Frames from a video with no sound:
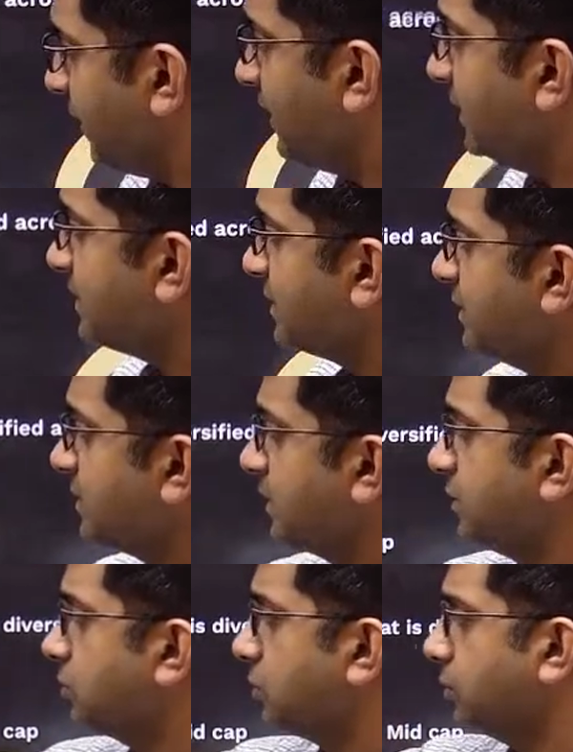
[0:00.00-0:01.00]
is
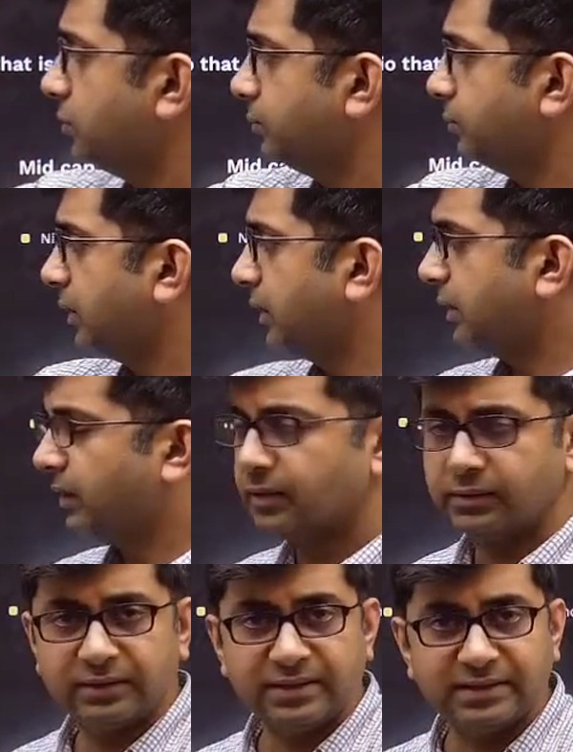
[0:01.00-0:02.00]
concerned, so
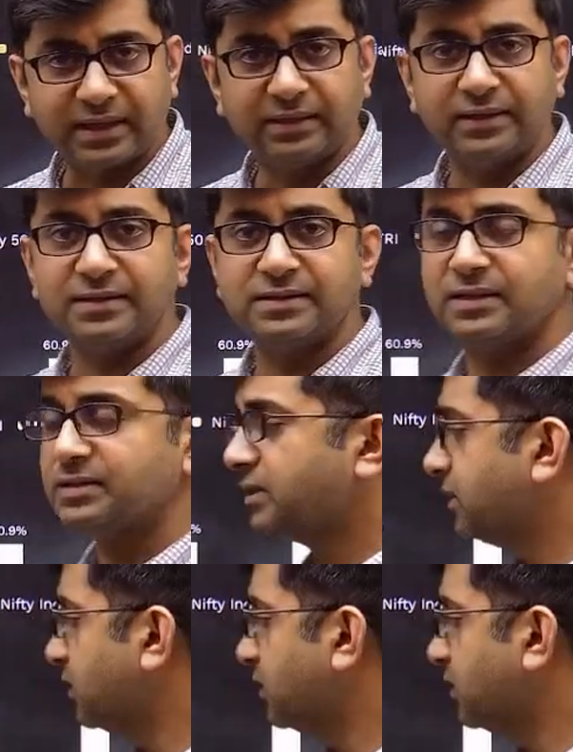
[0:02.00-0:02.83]
the sector is concerned, you